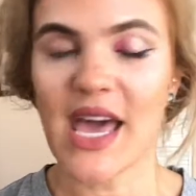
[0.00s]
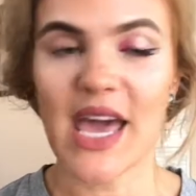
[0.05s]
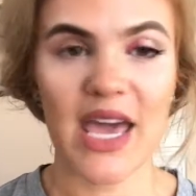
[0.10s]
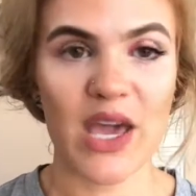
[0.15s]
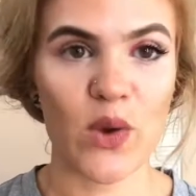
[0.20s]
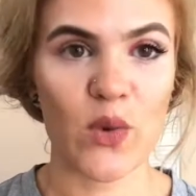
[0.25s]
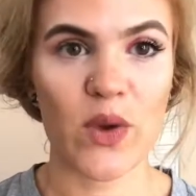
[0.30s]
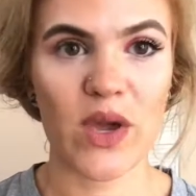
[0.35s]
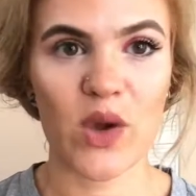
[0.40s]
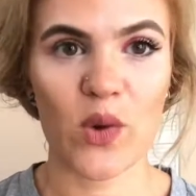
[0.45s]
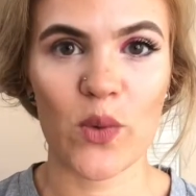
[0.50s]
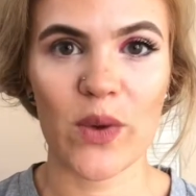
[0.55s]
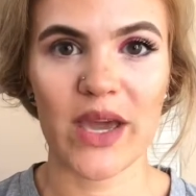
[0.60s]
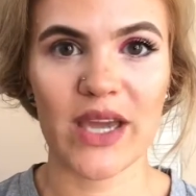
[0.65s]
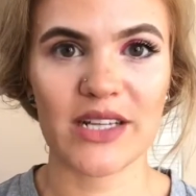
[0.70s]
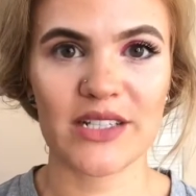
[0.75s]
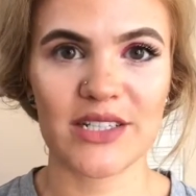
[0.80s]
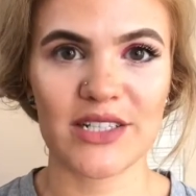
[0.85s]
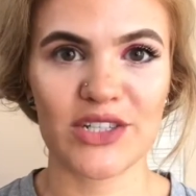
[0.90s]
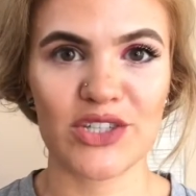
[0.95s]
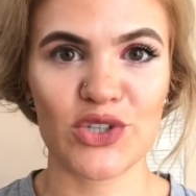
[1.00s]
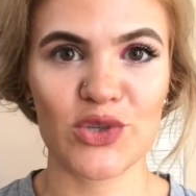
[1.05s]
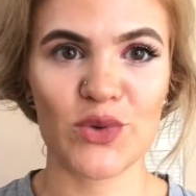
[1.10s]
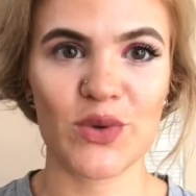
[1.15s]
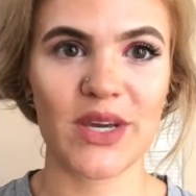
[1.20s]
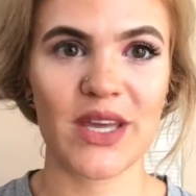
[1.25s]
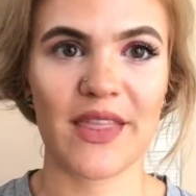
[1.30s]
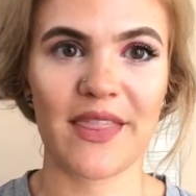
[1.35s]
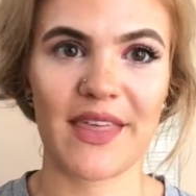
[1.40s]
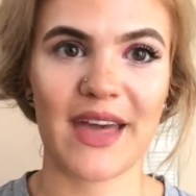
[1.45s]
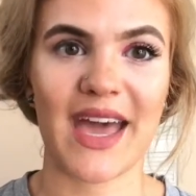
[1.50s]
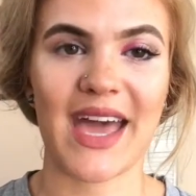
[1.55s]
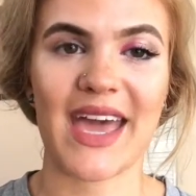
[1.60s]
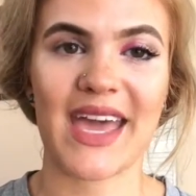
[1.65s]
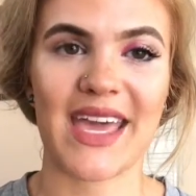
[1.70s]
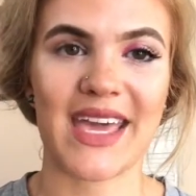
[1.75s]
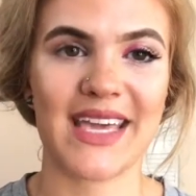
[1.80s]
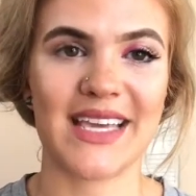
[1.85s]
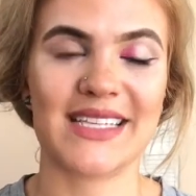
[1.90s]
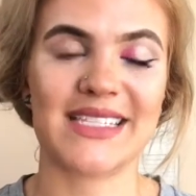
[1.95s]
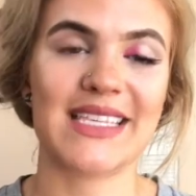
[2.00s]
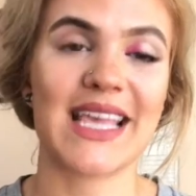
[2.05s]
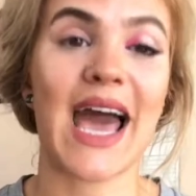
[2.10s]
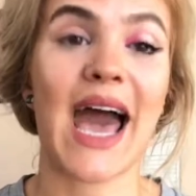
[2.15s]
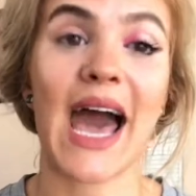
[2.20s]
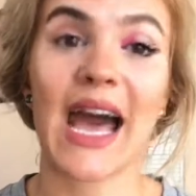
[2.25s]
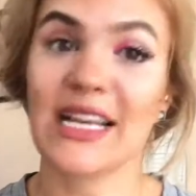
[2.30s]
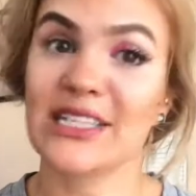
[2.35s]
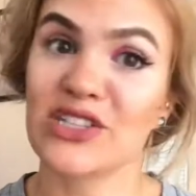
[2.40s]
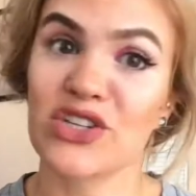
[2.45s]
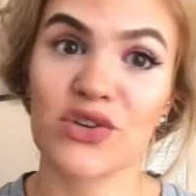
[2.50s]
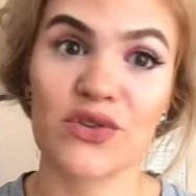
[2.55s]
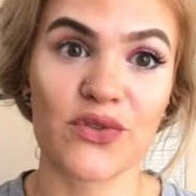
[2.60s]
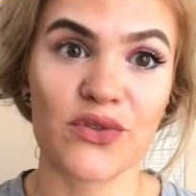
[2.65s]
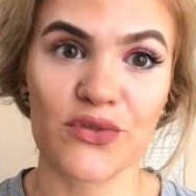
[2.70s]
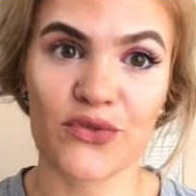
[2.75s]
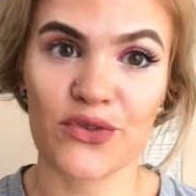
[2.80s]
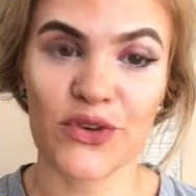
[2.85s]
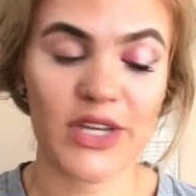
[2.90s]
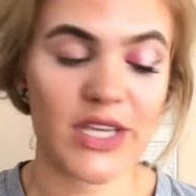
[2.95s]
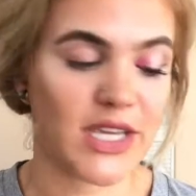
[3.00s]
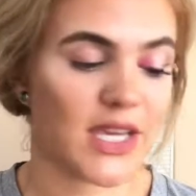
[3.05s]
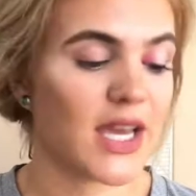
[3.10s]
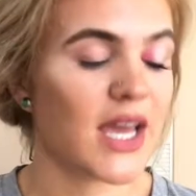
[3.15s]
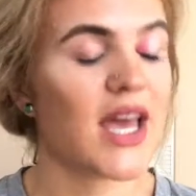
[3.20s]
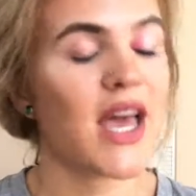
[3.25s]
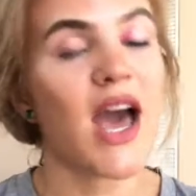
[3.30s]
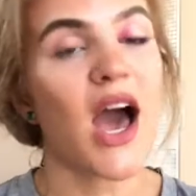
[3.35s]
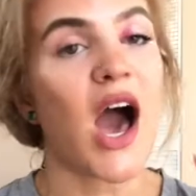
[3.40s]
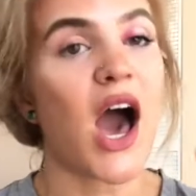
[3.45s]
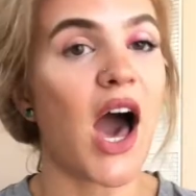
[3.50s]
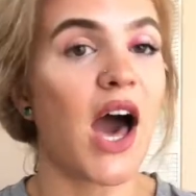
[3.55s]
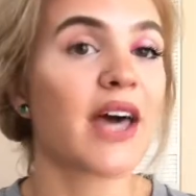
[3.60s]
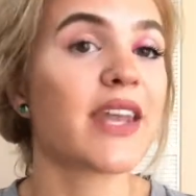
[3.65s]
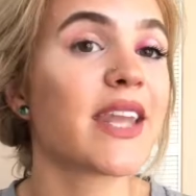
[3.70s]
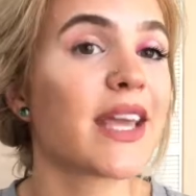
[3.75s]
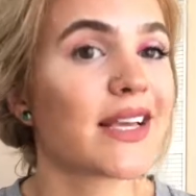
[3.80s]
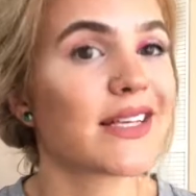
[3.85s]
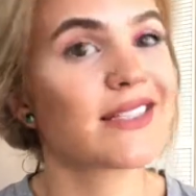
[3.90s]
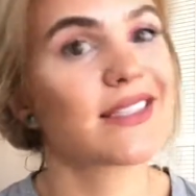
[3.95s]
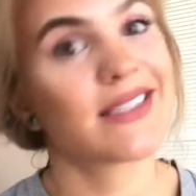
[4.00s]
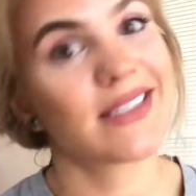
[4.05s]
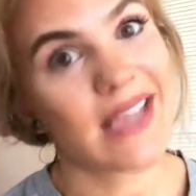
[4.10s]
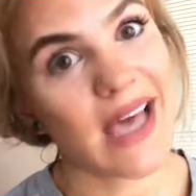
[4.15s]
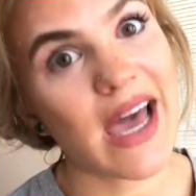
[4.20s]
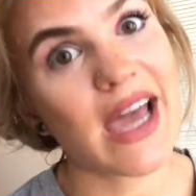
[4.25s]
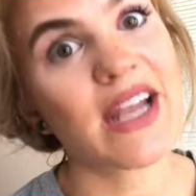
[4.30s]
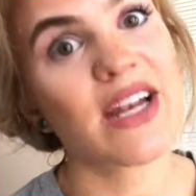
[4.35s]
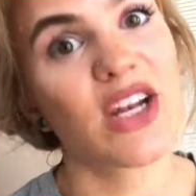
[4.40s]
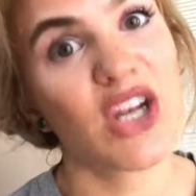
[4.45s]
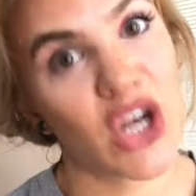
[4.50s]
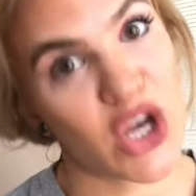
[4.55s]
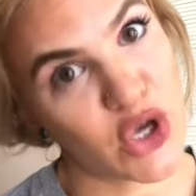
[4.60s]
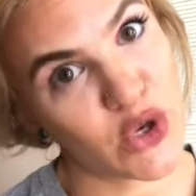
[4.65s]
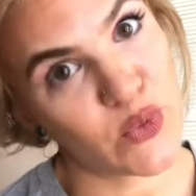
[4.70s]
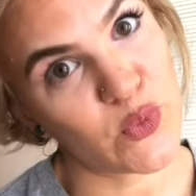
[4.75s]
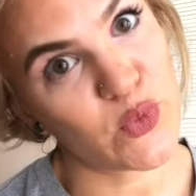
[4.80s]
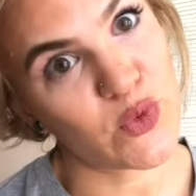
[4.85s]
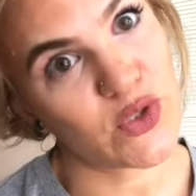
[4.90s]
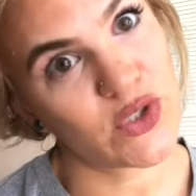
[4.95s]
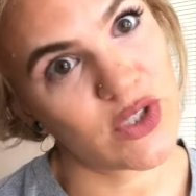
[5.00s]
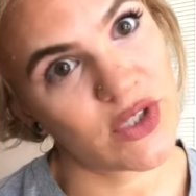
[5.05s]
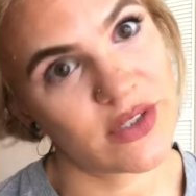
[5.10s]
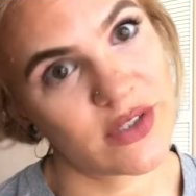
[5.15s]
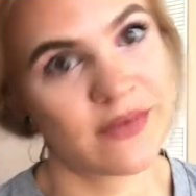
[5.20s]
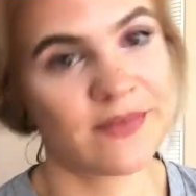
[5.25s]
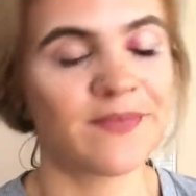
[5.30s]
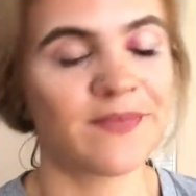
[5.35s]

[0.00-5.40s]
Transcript: a quick way to do it that is hassle-free. On a side note,